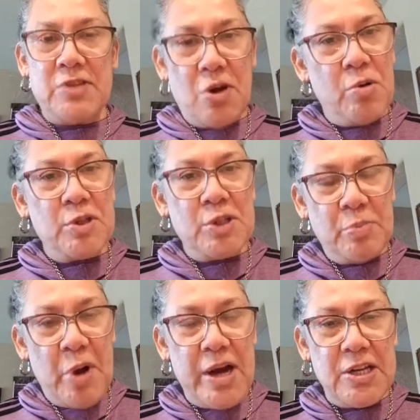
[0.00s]
So host the
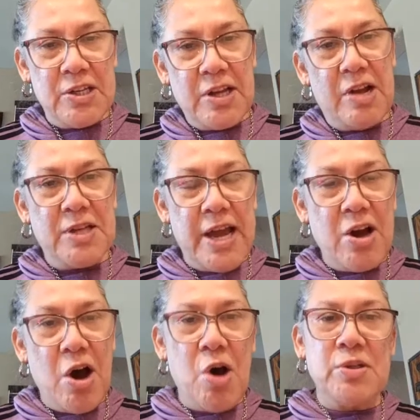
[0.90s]
party. So I'll
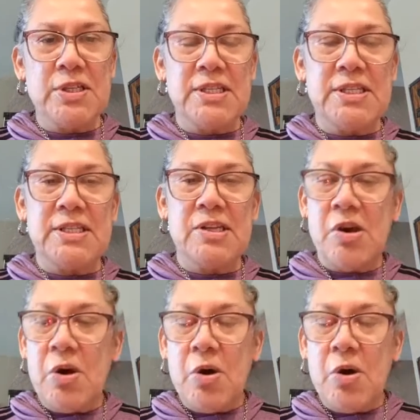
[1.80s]
take hostess